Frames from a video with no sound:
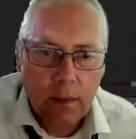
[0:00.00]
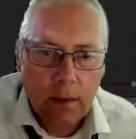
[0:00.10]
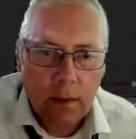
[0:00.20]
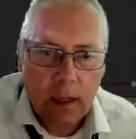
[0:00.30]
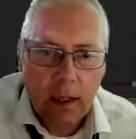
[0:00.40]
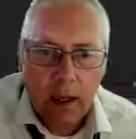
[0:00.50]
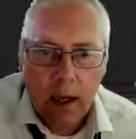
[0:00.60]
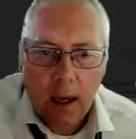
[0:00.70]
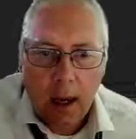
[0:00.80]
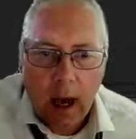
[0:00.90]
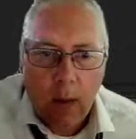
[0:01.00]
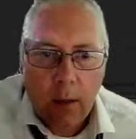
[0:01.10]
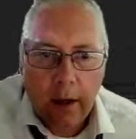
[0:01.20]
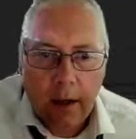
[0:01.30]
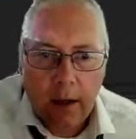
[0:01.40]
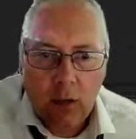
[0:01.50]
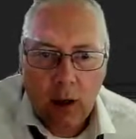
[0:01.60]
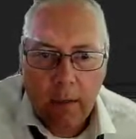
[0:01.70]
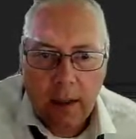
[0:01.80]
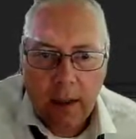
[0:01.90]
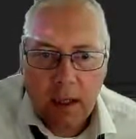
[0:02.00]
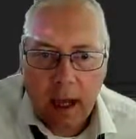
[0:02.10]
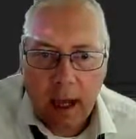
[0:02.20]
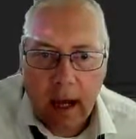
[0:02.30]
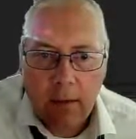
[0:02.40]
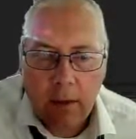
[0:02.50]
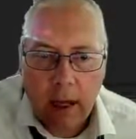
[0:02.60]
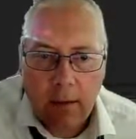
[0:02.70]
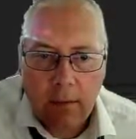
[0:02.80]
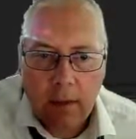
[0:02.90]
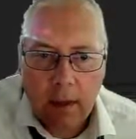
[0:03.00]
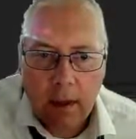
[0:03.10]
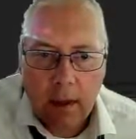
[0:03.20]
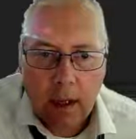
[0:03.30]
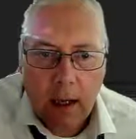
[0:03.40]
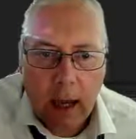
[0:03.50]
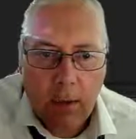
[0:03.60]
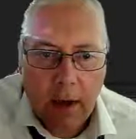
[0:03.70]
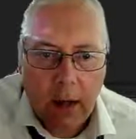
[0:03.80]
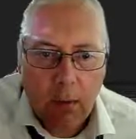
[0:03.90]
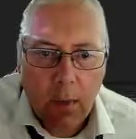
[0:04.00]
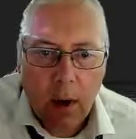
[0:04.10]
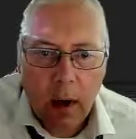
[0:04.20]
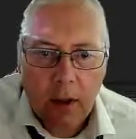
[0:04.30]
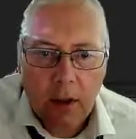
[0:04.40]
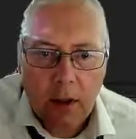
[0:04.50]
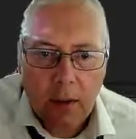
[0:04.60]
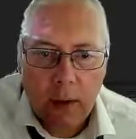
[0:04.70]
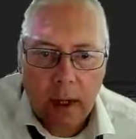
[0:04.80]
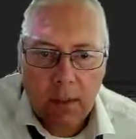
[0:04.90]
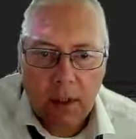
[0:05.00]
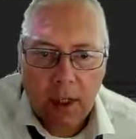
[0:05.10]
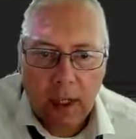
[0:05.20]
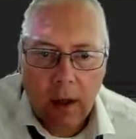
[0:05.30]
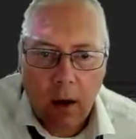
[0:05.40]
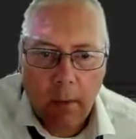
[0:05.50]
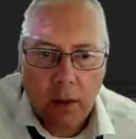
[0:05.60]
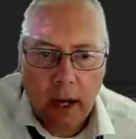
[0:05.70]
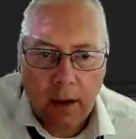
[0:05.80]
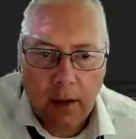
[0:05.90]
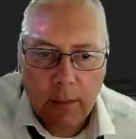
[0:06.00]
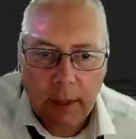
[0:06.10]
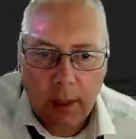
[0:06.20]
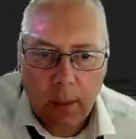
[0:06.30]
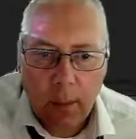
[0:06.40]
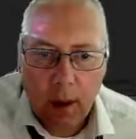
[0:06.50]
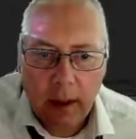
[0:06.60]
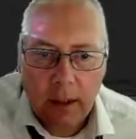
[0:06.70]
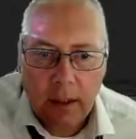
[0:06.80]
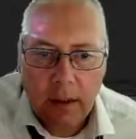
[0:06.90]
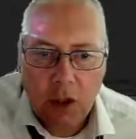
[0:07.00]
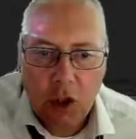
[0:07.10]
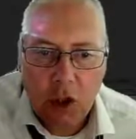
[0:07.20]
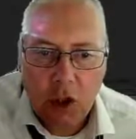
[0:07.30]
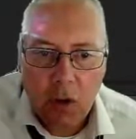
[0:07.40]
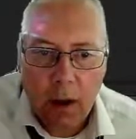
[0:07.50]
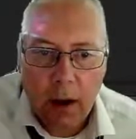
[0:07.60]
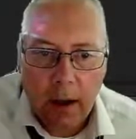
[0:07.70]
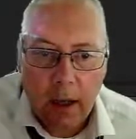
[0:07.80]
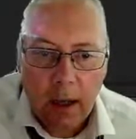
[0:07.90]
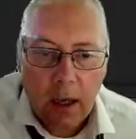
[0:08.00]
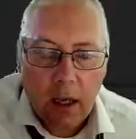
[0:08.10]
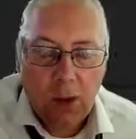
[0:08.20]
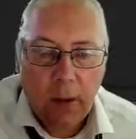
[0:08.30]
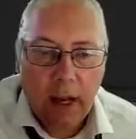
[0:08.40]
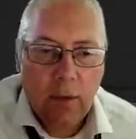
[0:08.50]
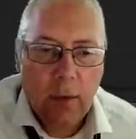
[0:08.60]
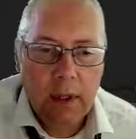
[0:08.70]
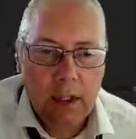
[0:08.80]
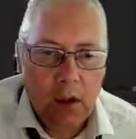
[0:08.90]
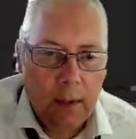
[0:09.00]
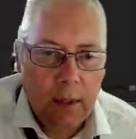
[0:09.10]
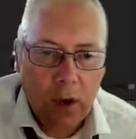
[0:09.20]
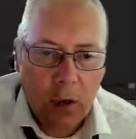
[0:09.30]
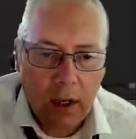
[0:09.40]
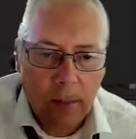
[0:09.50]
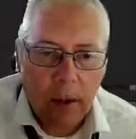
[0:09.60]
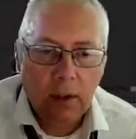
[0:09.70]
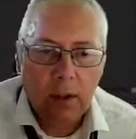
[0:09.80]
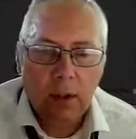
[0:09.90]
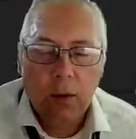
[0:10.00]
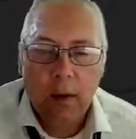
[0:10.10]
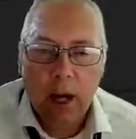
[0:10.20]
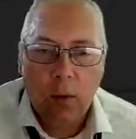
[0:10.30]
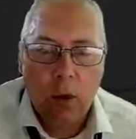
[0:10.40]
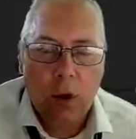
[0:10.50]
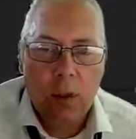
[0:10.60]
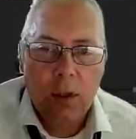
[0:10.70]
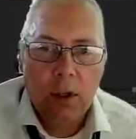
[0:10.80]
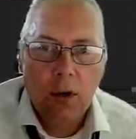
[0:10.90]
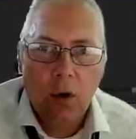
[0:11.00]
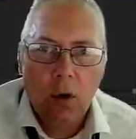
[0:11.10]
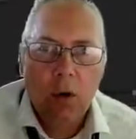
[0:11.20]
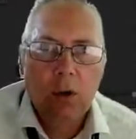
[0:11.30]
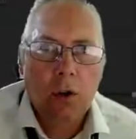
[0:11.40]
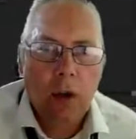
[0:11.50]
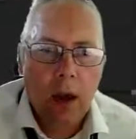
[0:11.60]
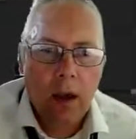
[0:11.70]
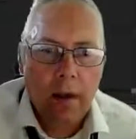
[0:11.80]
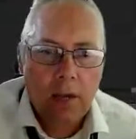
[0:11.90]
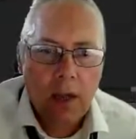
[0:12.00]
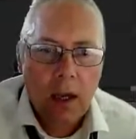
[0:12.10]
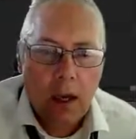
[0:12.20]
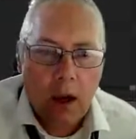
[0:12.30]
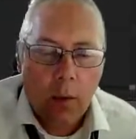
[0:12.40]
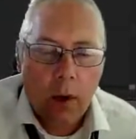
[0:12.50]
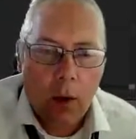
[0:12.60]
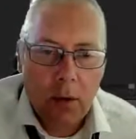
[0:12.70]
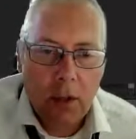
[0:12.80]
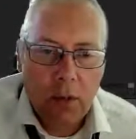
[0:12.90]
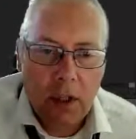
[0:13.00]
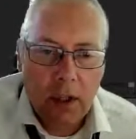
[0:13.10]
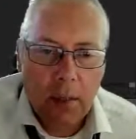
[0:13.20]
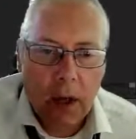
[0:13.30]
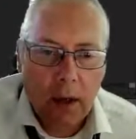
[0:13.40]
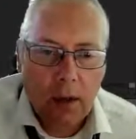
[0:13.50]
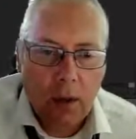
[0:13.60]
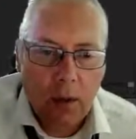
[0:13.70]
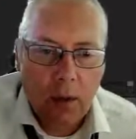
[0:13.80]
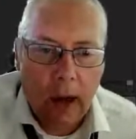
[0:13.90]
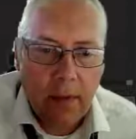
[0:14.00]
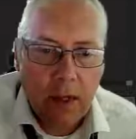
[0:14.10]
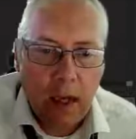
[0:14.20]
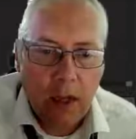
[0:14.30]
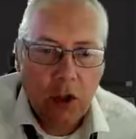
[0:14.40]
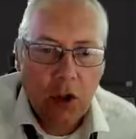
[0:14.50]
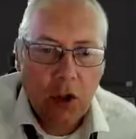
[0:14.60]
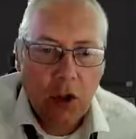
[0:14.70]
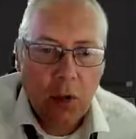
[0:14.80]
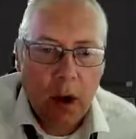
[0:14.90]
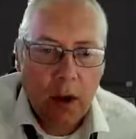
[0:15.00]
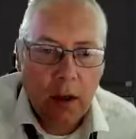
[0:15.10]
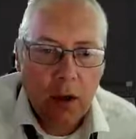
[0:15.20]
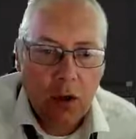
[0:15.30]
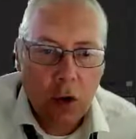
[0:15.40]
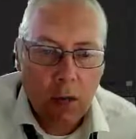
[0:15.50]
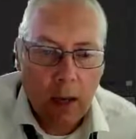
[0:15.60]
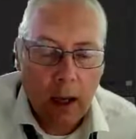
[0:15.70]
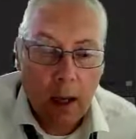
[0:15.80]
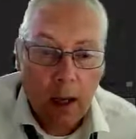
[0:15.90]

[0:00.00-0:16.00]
Okay, and we're going to drop this arrow down, and we're going to apply to a particular object, and we're going to apply it to the GUI. So whenever we're talking about doing any work with scores or lives, we always use the apply to and the GUI controller.